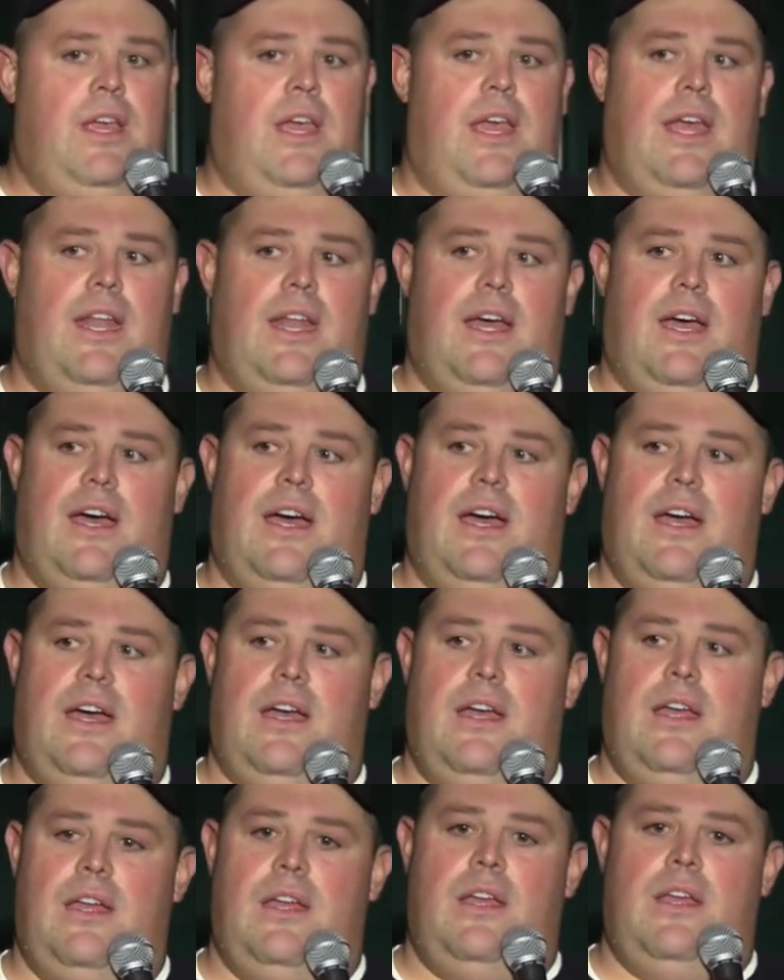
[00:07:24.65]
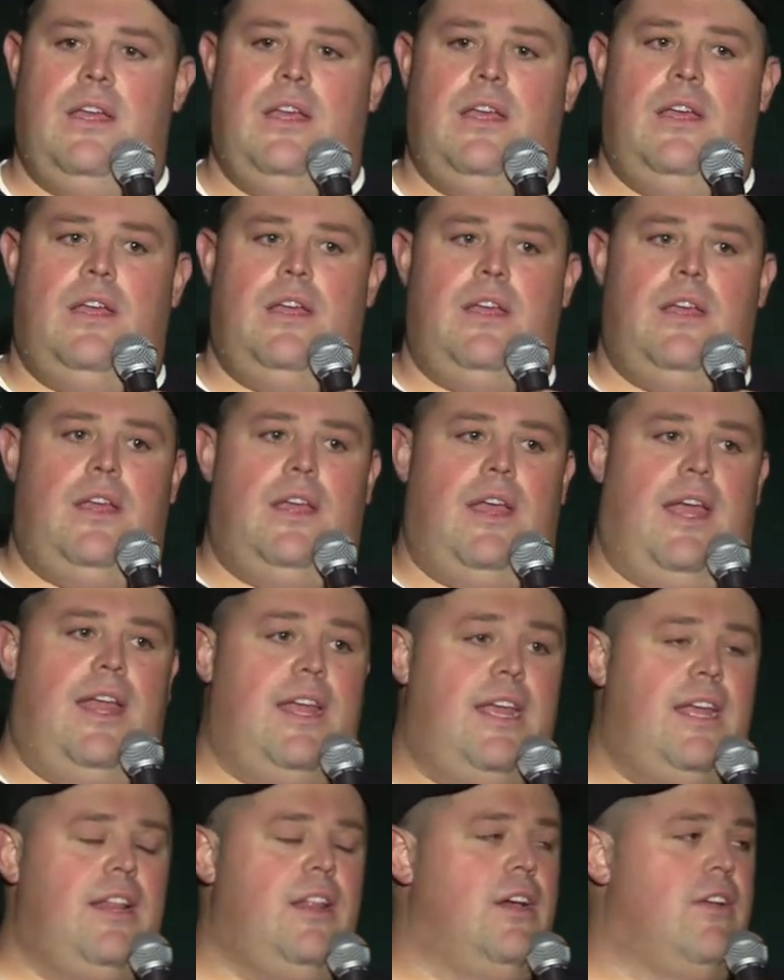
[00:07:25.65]
And uh, and
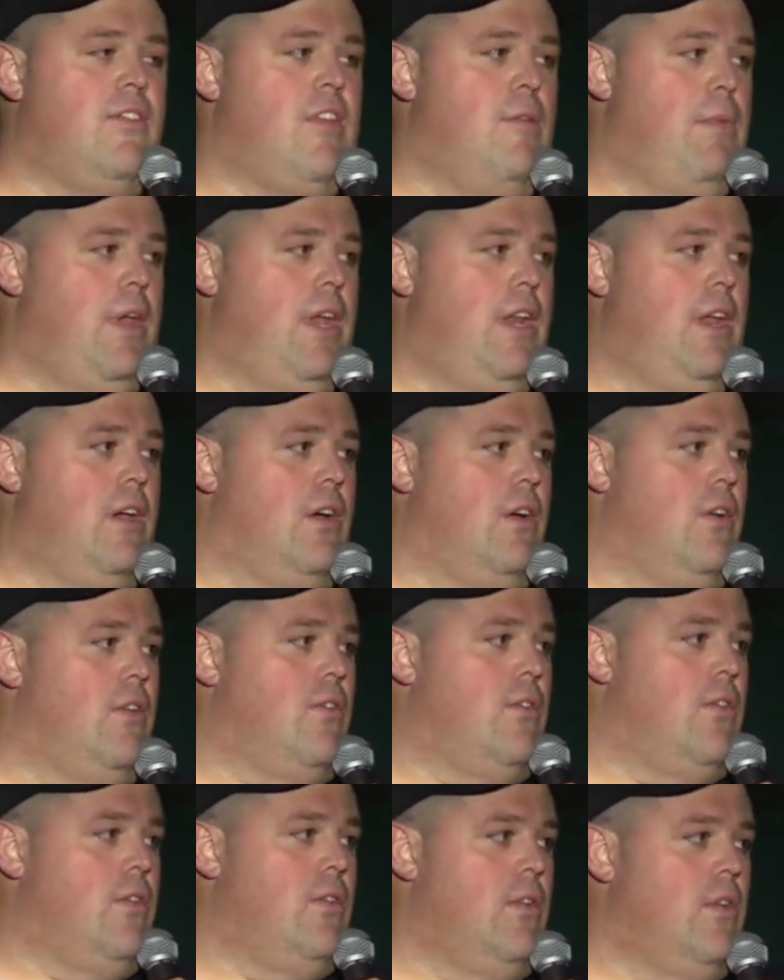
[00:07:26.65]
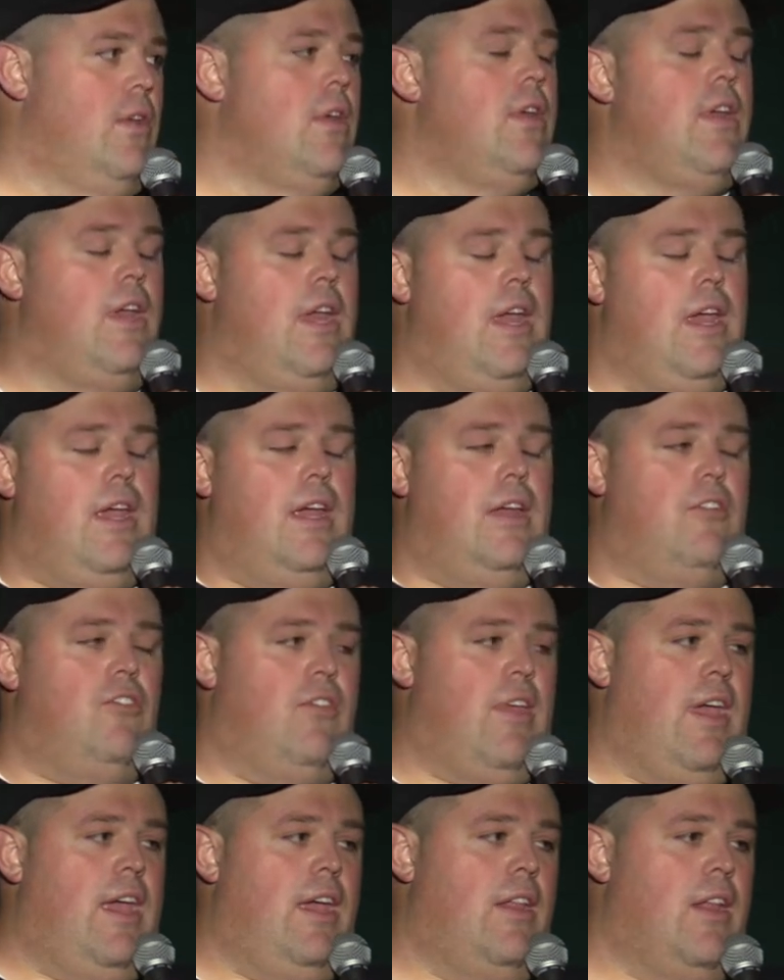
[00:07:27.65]
he looks at me and he goes, yeah, yeah,
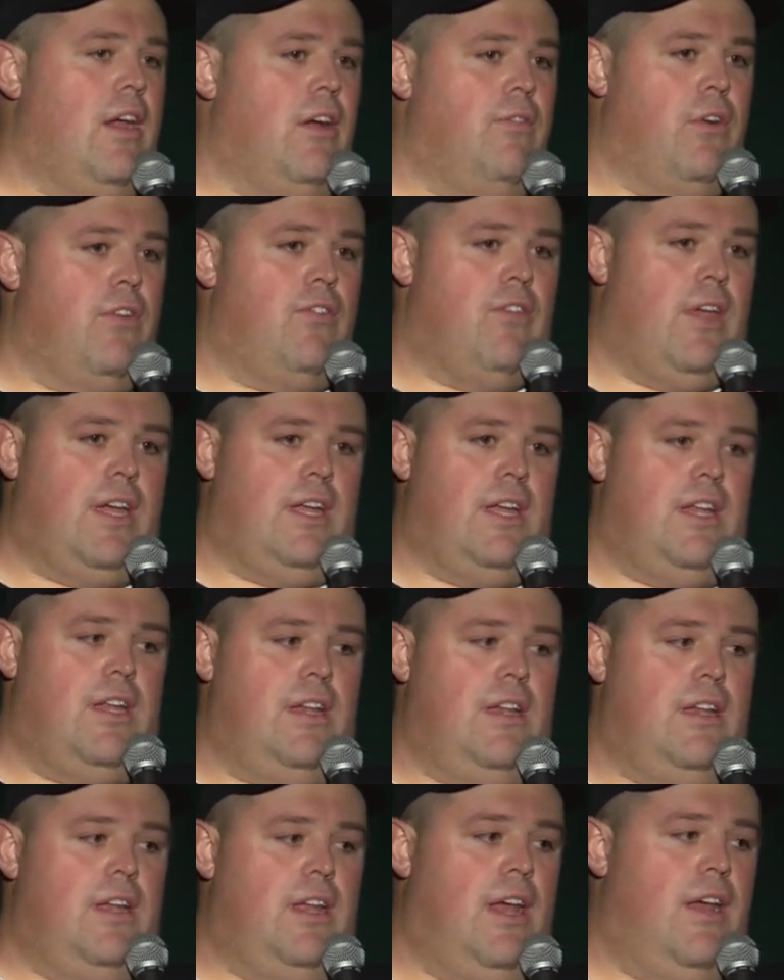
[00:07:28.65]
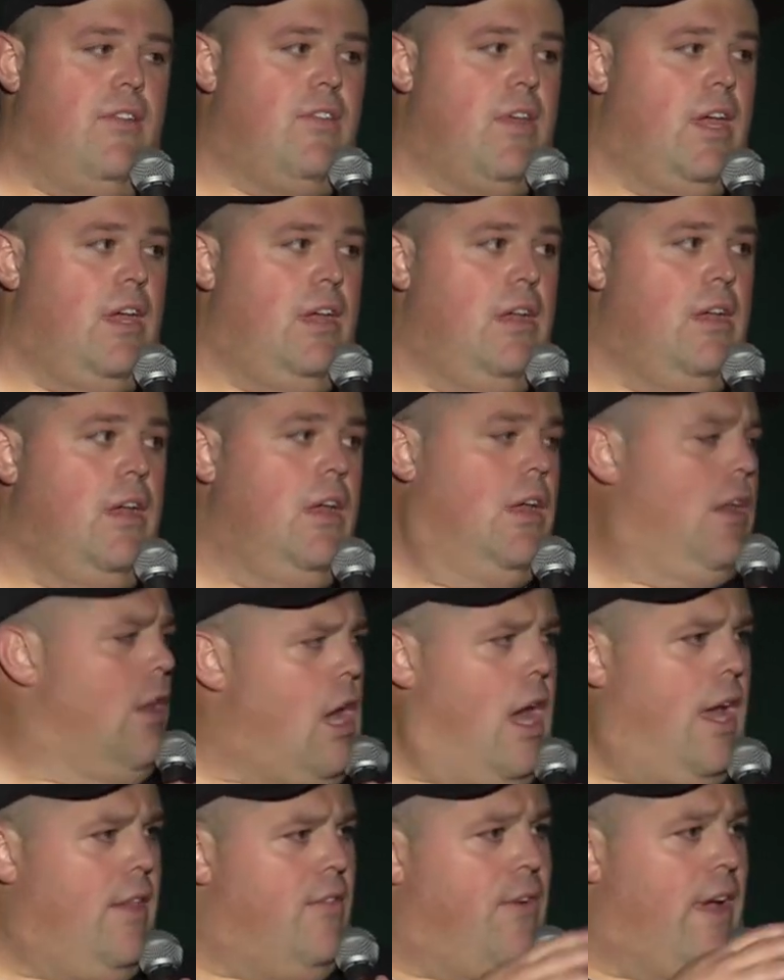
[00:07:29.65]
just hang there for a second. And I was like,
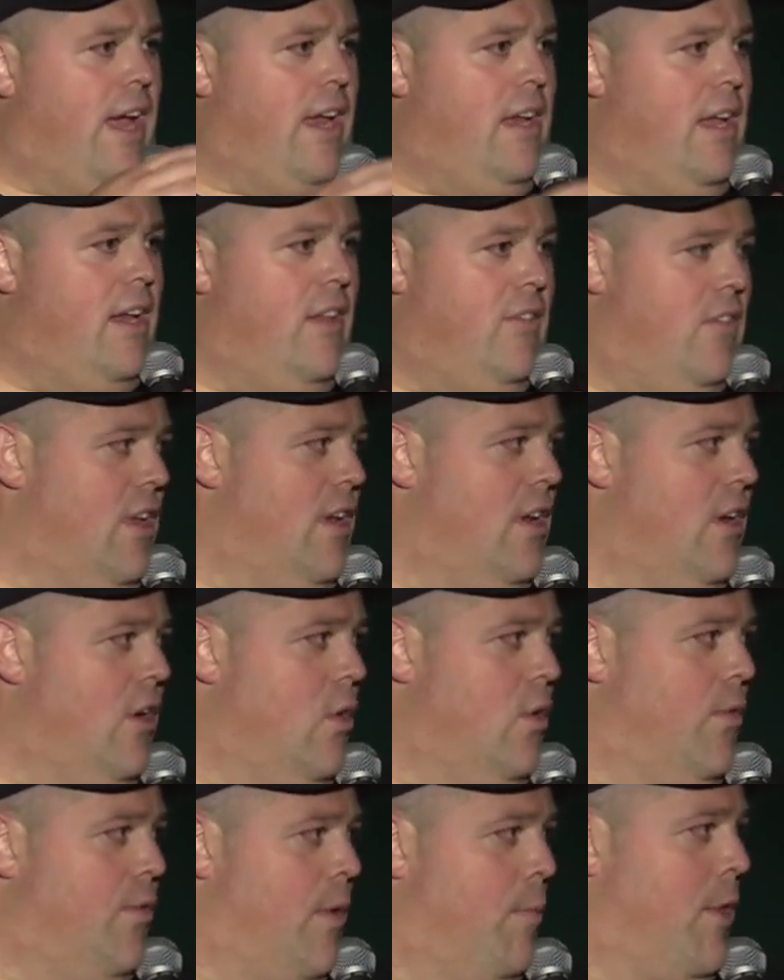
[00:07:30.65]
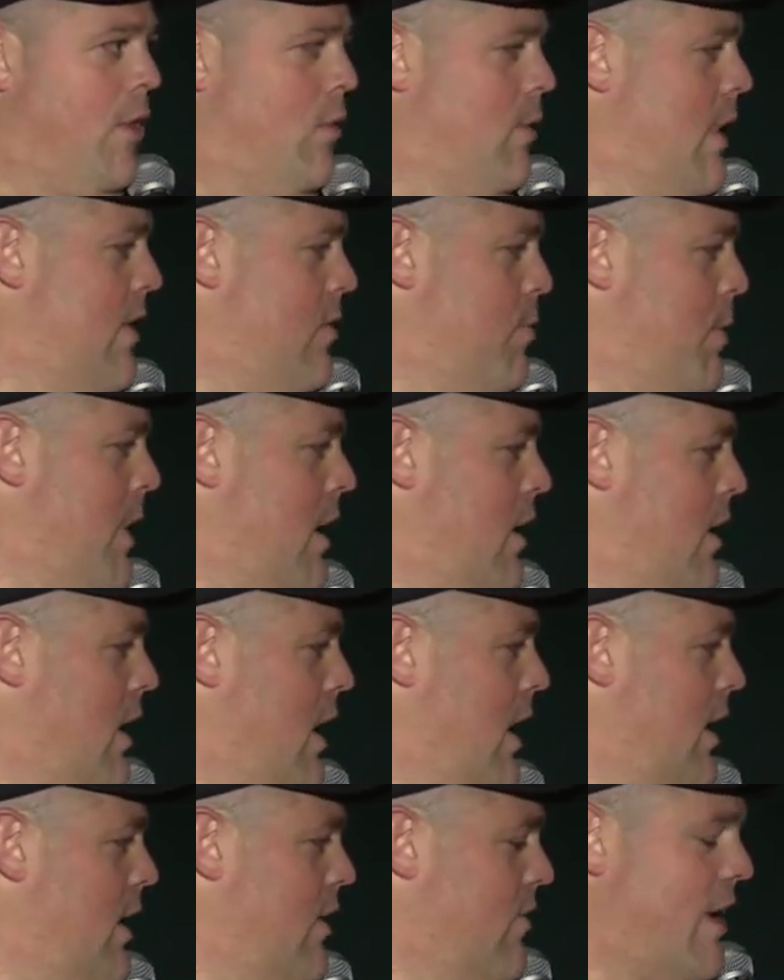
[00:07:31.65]
no, that's fine. I just need to know if I'm in the right spot or
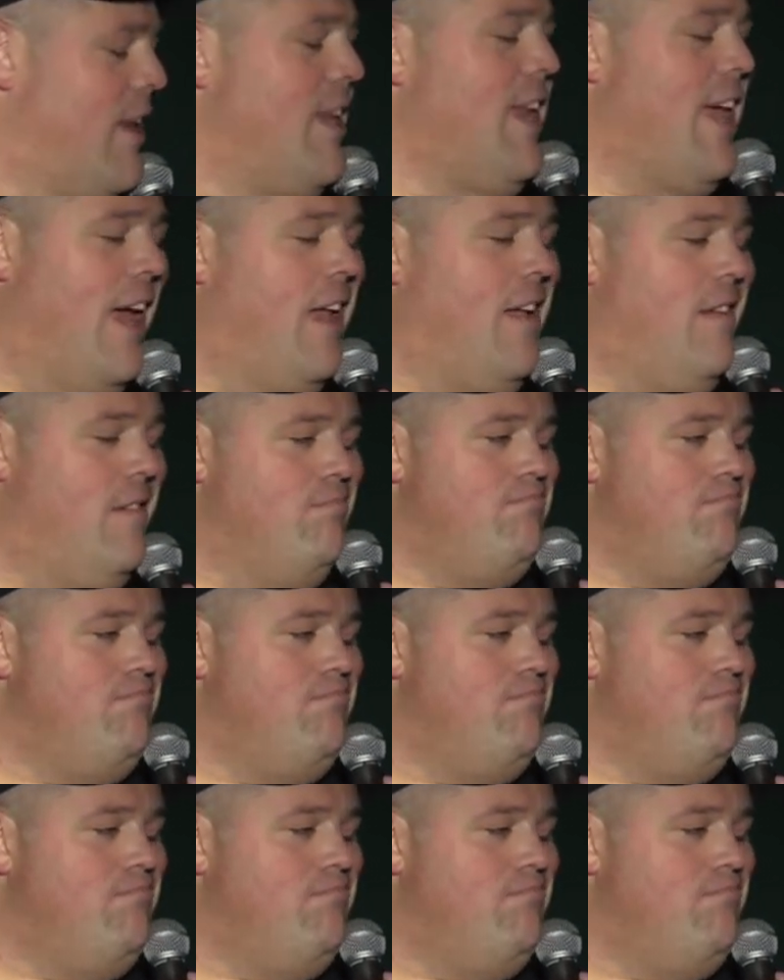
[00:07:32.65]
not. And he's like, nah,